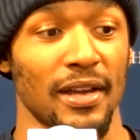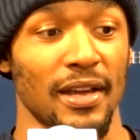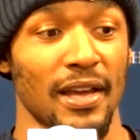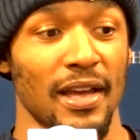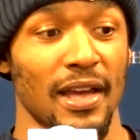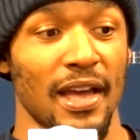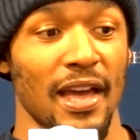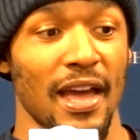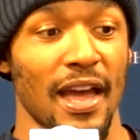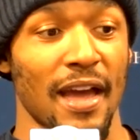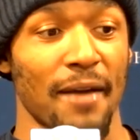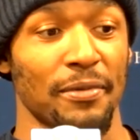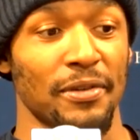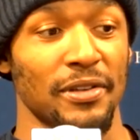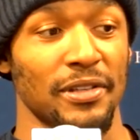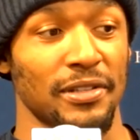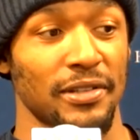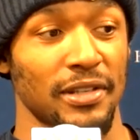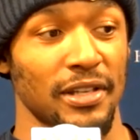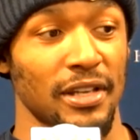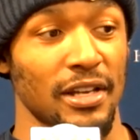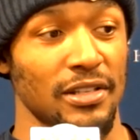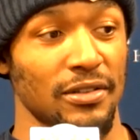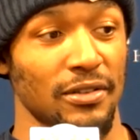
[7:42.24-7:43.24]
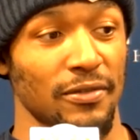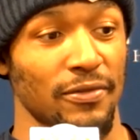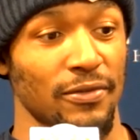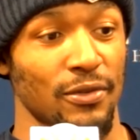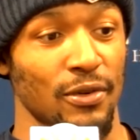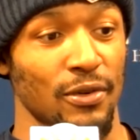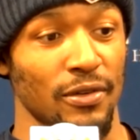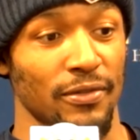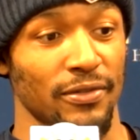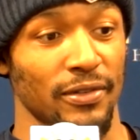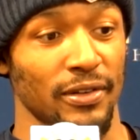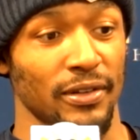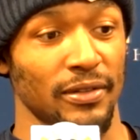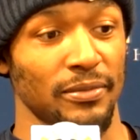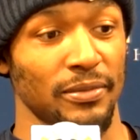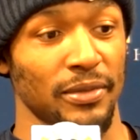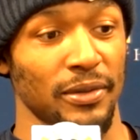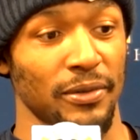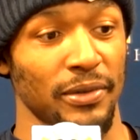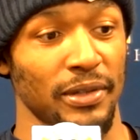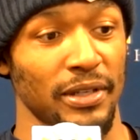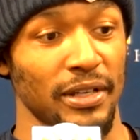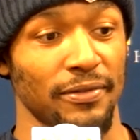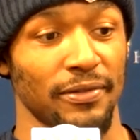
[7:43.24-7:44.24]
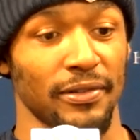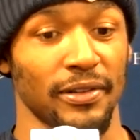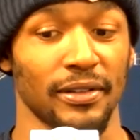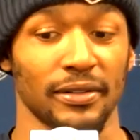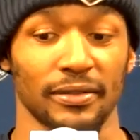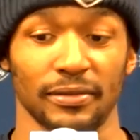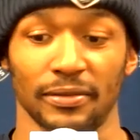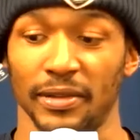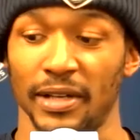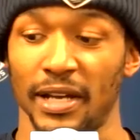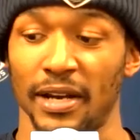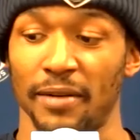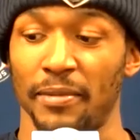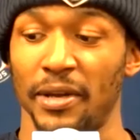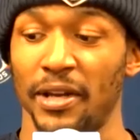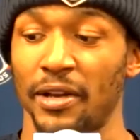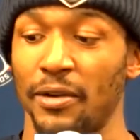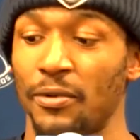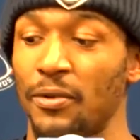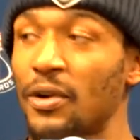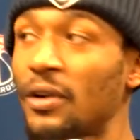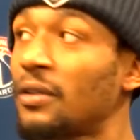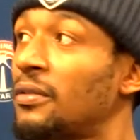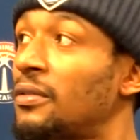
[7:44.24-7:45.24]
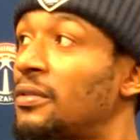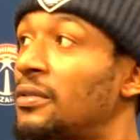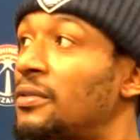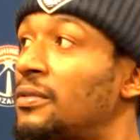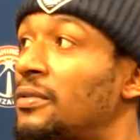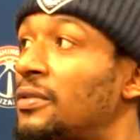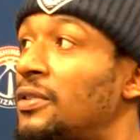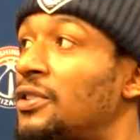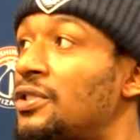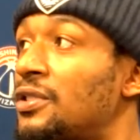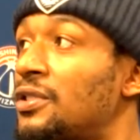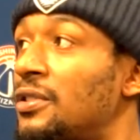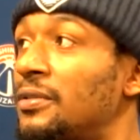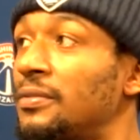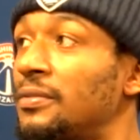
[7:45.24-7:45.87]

to see us on the forefront, but we got to make it work, for sure.